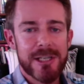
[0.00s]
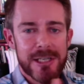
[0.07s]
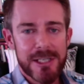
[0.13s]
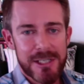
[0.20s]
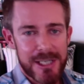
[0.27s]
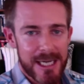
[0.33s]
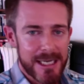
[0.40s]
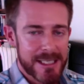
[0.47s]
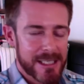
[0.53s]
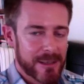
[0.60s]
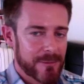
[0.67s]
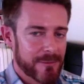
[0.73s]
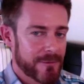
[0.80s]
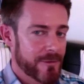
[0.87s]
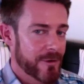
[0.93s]
just share
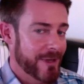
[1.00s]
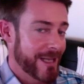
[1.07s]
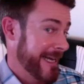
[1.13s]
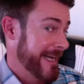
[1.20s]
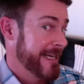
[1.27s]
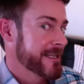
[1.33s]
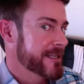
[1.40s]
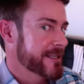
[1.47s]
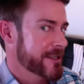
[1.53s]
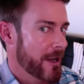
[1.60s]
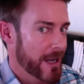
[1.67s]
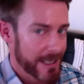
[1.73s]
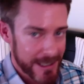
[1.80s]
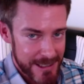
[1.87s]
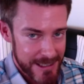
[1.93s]
some further
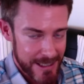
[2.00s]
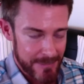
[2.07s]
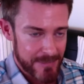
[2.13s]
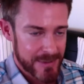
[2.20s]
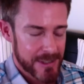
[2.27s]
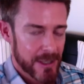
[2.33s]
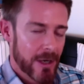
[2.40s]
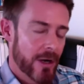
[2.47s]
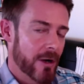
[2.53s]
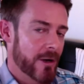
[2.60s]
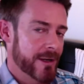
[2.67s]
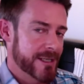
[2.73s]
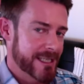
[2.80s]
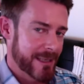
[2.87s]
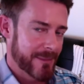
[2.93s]
insider tips
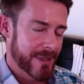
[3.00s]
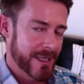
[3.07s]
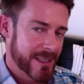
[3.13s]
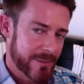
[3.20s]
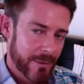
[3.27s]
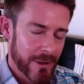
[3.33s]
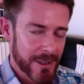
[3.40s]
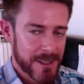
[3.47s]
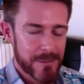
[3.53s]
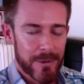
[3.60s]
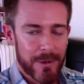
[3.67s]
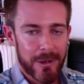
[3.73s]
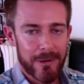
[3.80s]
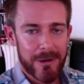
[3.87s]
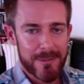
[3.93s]
on some of these wellness
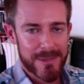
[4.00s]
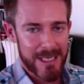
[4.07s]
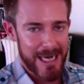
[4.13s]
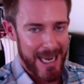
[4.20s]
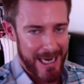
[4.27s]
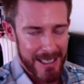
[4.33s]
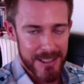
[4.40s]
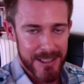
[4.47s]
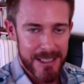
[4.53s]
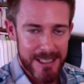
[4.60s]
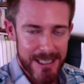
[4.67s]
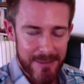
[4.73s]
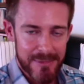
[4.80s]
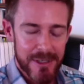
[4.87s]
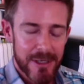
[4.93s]
programs and action
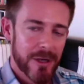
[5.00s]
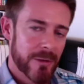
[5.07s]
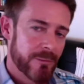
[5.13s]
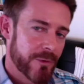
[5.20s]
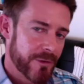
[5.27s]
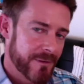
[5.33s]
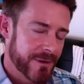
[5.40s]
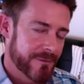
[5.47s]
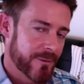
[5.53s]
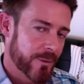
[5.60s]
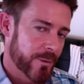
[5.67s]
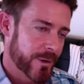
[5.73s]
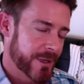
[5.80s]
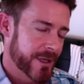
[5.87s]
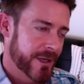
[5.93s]
steps moving
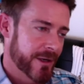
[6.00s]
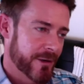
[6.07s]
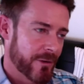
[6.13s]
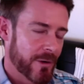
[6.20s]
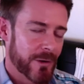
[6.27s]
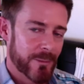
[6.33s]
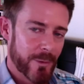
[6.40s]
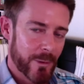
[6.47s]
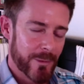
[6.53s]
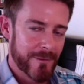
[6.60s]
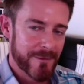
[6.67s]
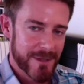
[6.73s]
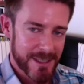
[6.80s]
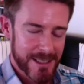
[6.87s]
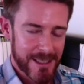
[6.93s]
forward on what
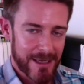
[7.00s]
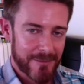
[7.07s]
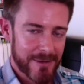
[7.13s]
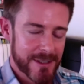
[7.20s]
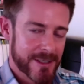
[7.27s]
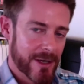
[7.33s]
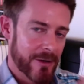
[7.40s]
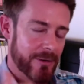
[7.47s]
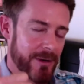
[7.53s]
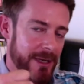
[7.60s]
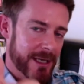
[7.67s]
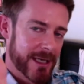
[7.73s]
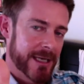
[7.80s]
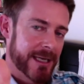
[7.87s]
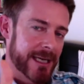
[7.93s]
we've just covered. So
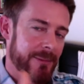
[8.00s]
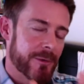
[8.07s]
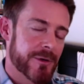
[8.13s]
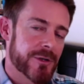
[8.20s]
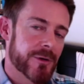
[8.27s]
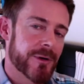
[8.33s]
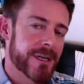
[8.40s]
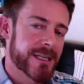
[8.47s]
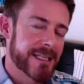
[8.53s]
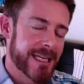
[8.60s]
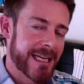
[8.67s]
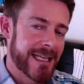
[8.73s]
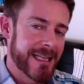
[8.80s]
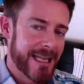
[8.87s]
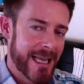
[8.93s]
come on, join us
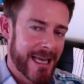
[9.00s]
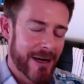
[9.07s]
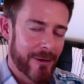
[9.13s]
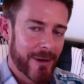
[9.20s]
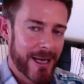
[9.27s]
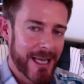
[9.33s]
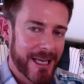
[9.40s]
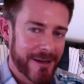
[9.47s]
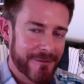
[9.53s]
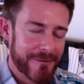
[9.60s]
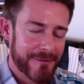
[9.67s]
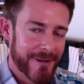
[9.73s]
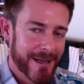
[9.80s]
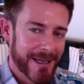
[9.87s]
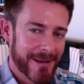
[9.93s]
in there if